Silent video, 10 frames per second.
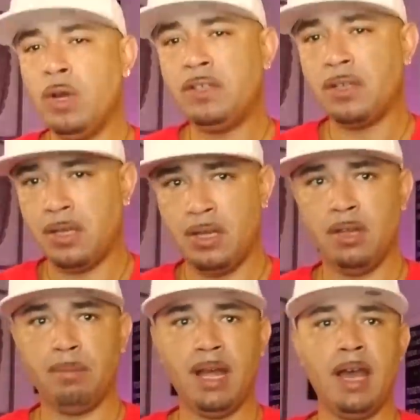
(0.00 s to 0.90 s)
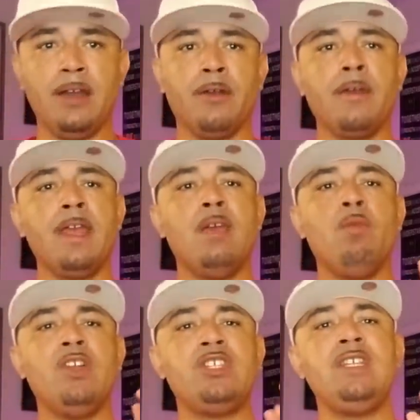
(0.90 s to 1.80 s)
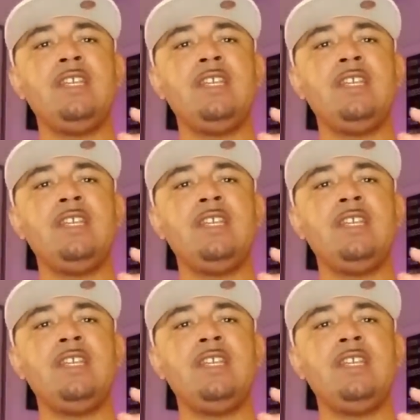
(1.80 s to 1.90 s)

with the gun behind her, which he